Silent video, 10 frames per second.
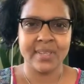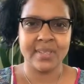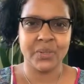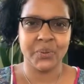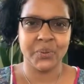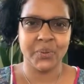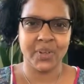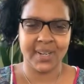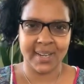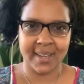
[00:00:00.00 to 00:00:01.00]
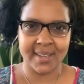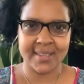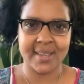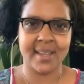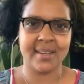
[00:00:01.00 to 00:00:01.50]
So, like I
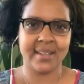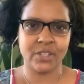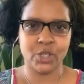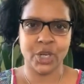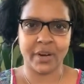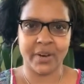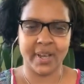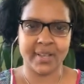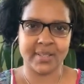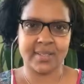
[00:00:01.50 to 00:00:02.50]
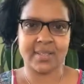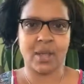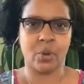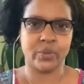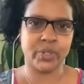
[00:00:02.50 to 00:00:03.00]
said, each chakra has a
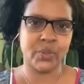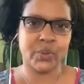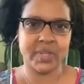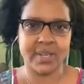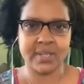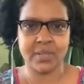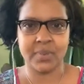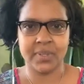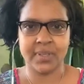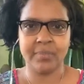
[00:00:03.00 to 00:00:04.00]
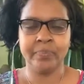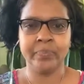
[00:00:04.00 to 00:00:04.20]
sound associated with it.